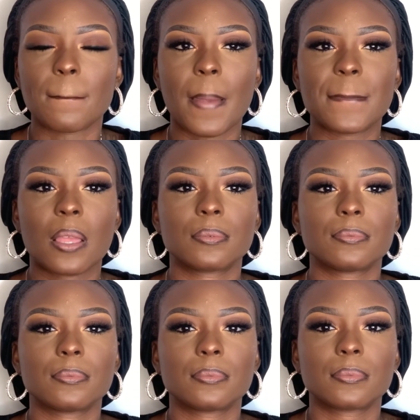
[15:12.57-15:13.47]
top of
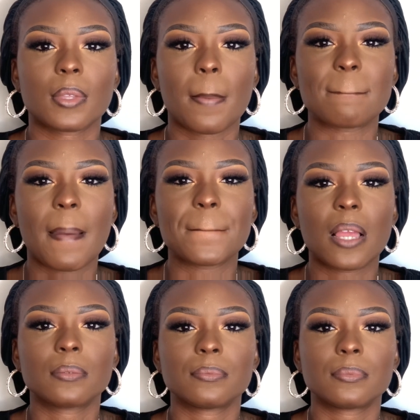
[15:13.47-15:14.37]
that, make her
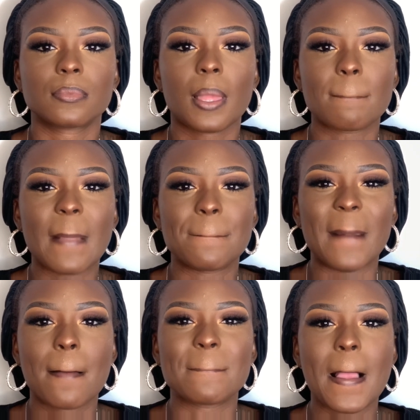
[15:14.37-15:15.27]
puck it
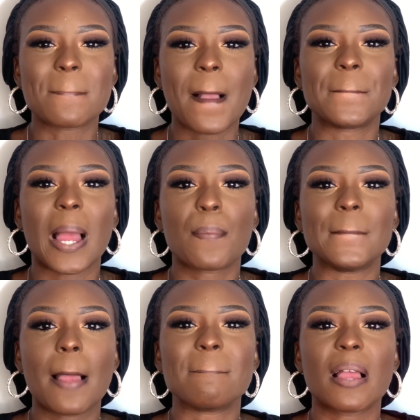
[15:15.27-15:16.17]
again, and
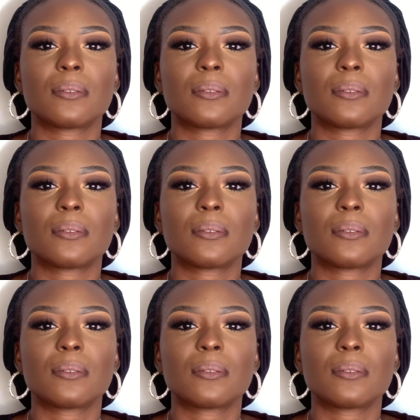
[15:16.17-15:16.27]
yeah.